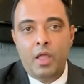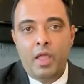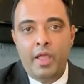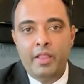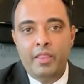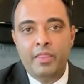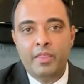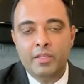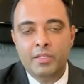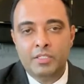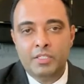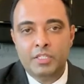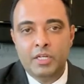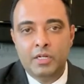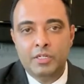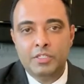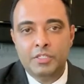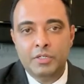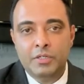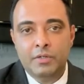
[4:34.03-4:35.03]
at this
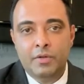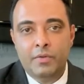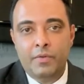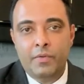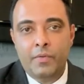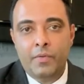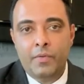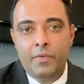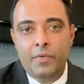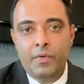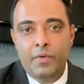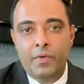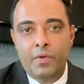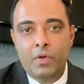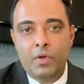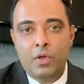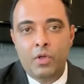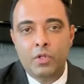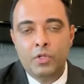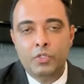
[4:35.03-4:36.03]
juncture,
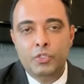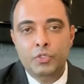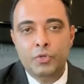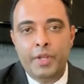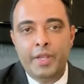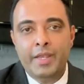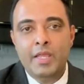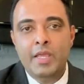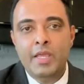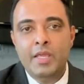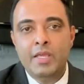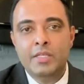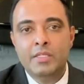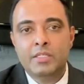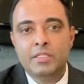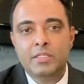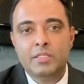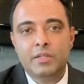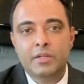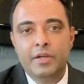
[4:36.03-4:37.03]
during
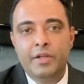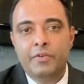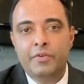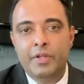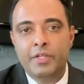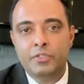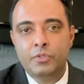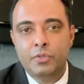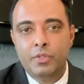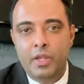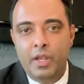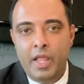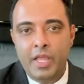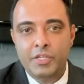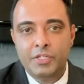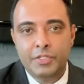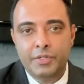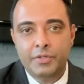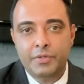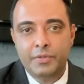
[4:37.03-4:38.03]
his address to the
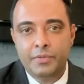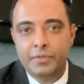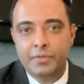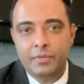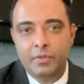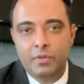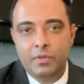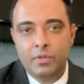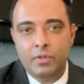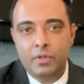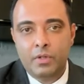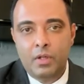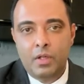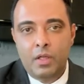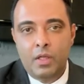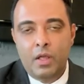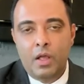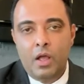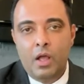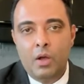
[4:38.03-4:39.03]
nation,
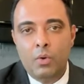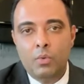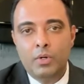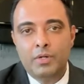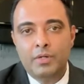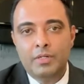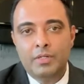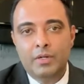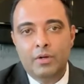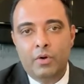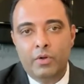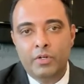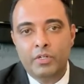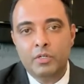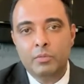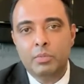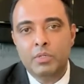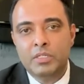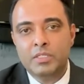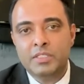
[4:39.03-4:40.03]
our
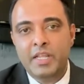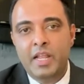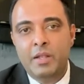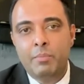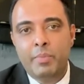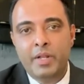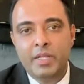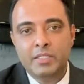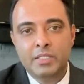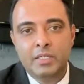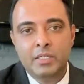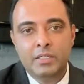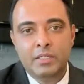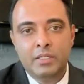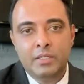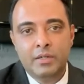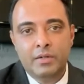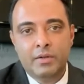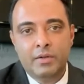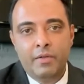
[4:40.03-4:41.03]
Honorable State
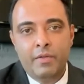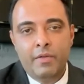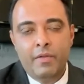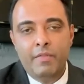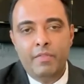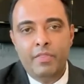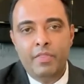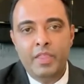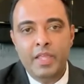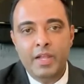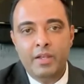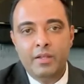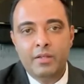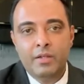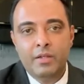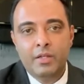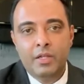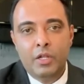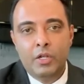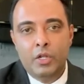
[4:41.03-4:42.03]
President did
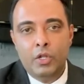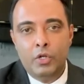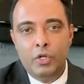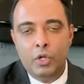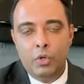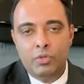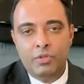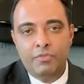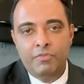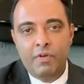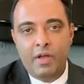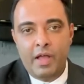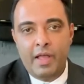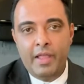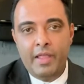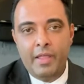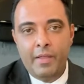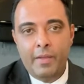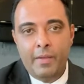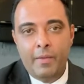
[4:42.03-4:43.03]

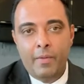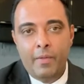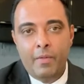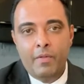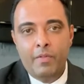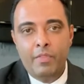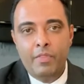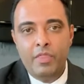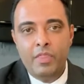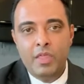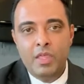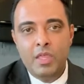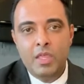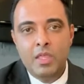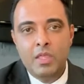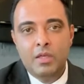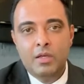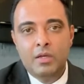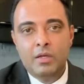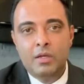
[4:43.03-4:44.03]
notify the
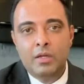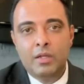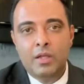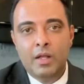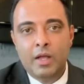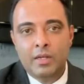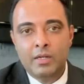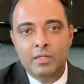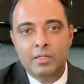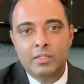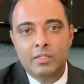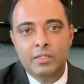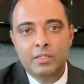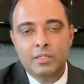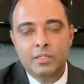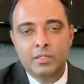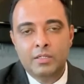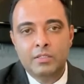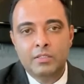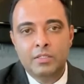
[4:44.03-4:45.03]
current
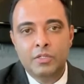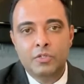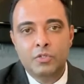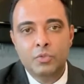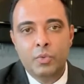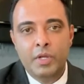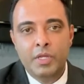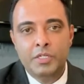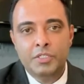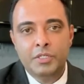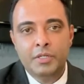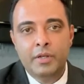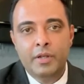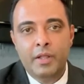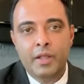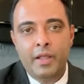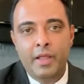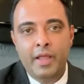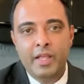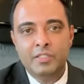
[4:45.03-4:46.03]

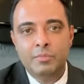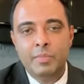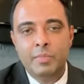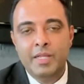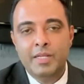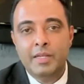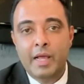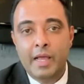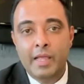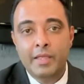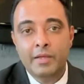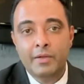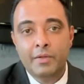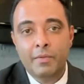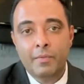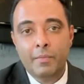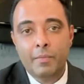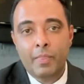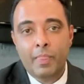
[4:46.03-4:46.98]
situation as being dire